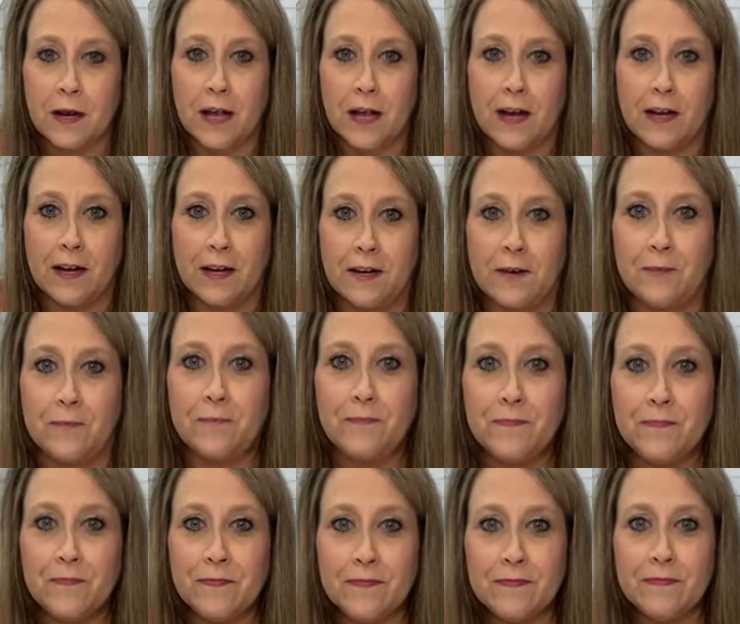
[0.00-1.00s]
Um,
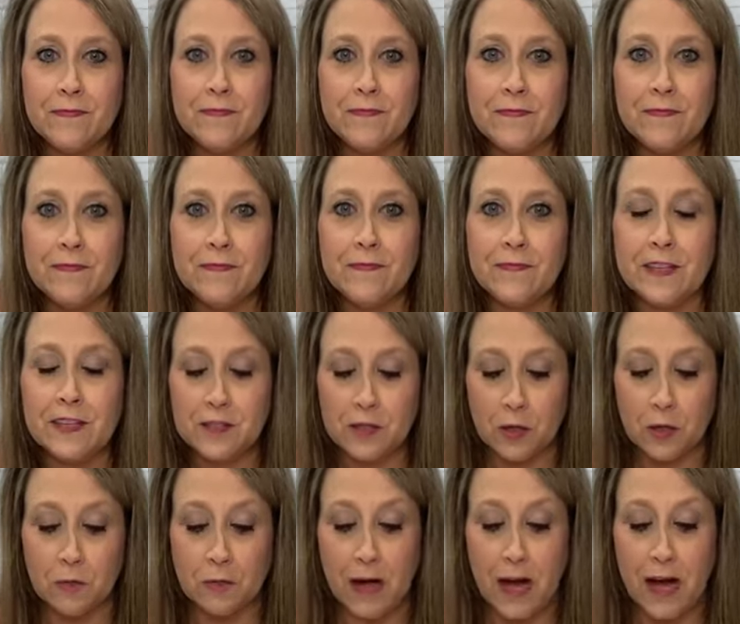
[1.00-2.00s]
this
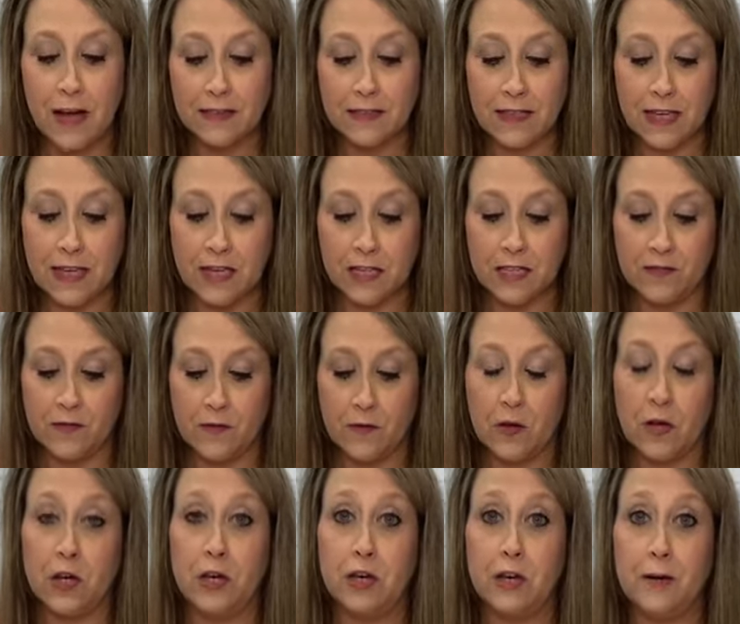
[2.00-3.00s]
little box is
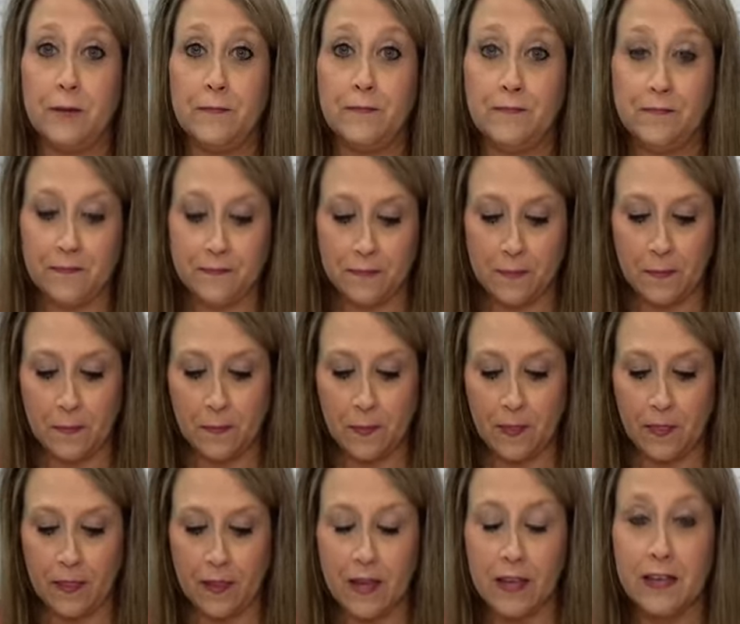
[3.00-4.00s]
from
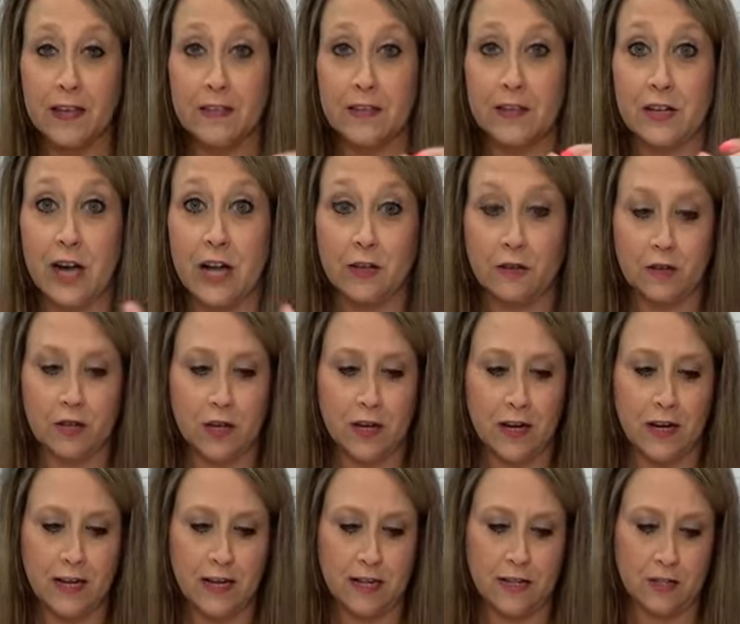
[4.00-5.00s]
the Dollar
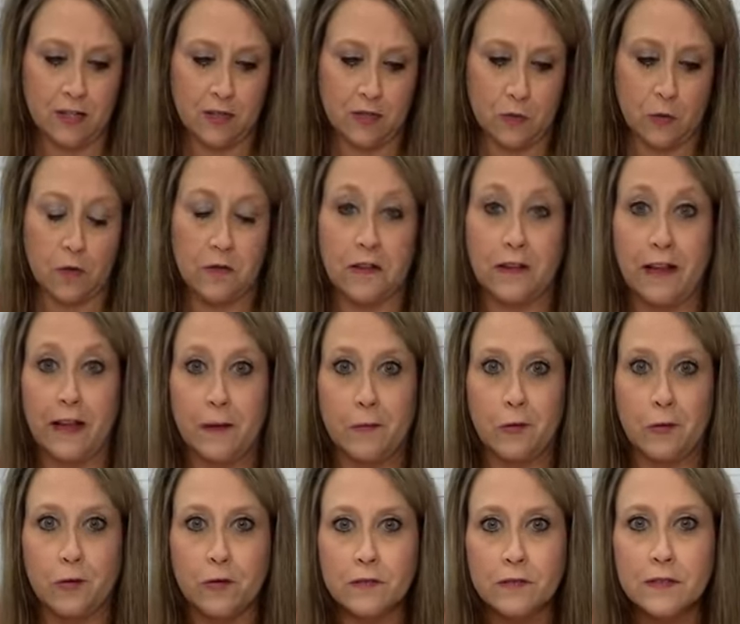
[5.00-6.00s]
Tree, and I just tore the
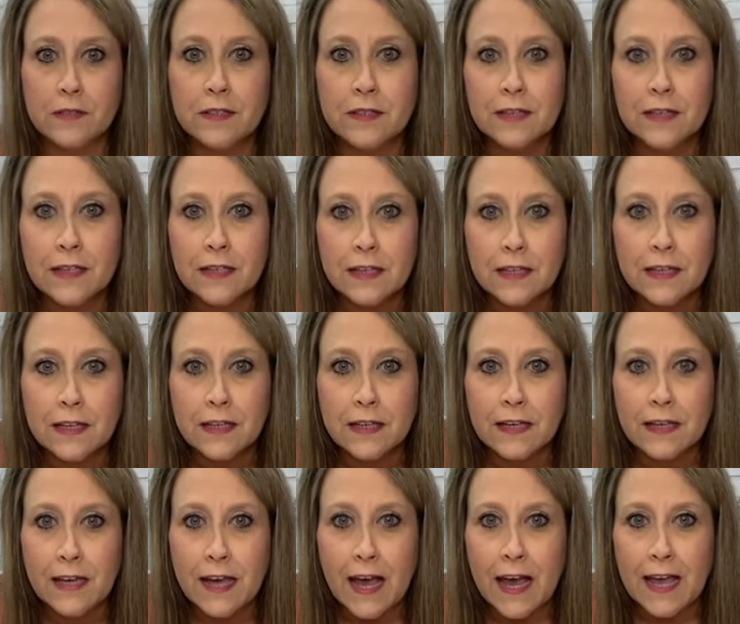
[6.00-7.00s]
label.
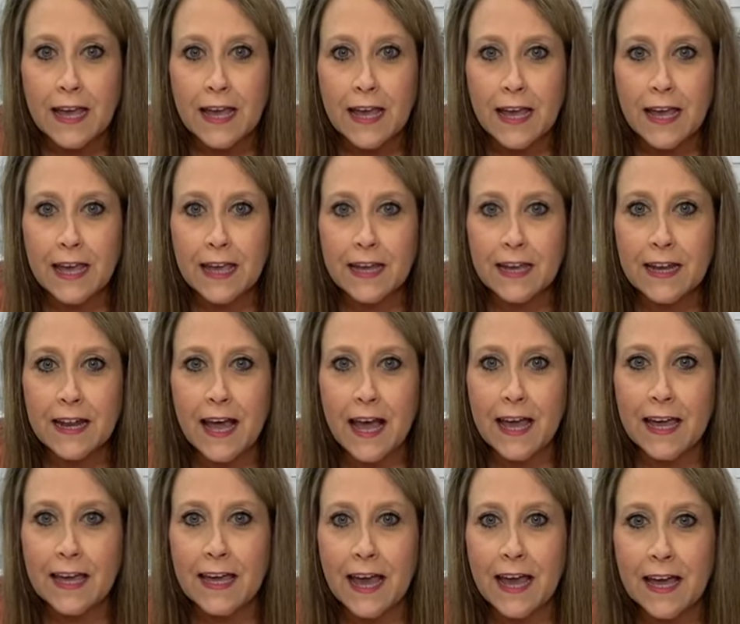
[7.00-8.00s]
Hey, Ann.
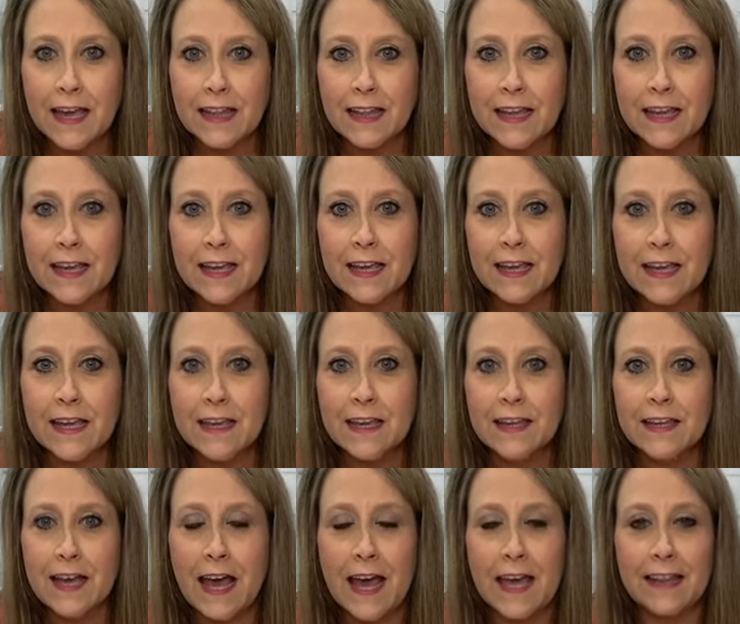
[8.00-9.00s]
Hey, Kaylee.
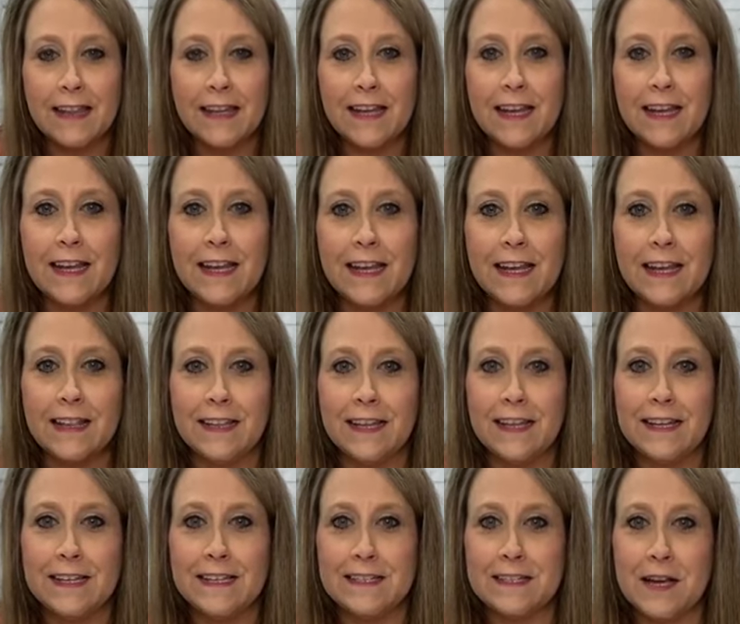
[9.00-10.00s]
Hey, Lindy.
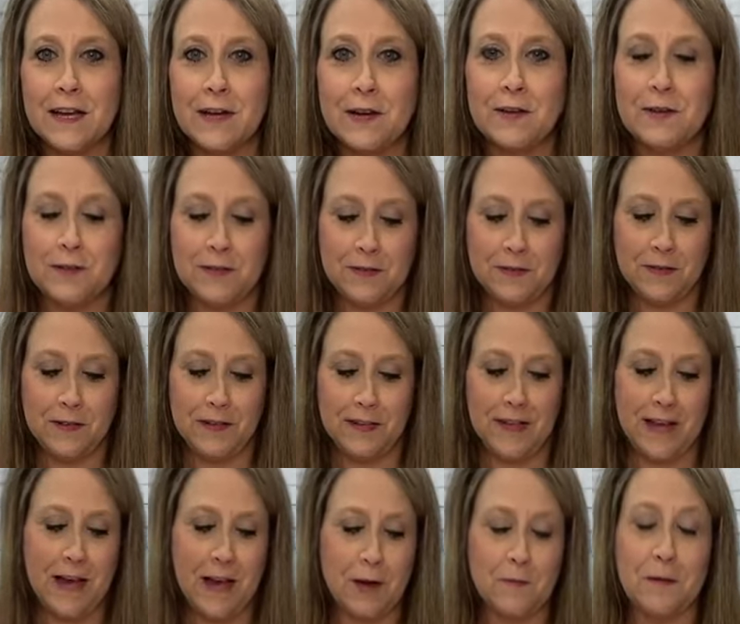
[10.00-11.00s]
Lindy's on.
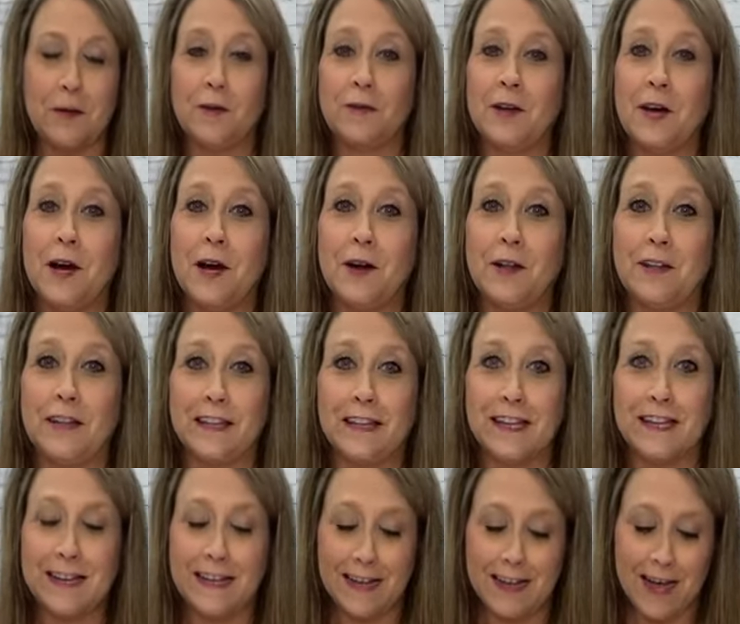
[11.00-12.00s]
I hope y'all caught
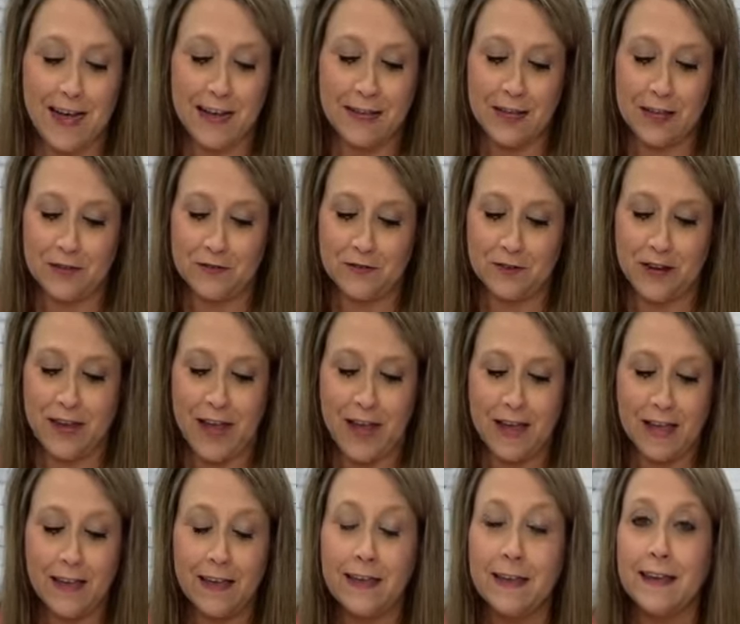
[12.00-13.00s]
Lindy and I
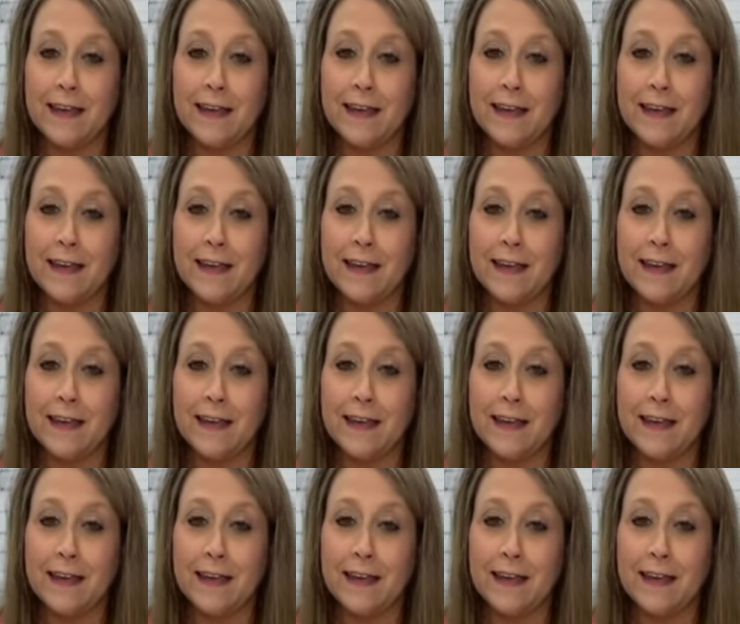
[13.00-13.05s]
yesterday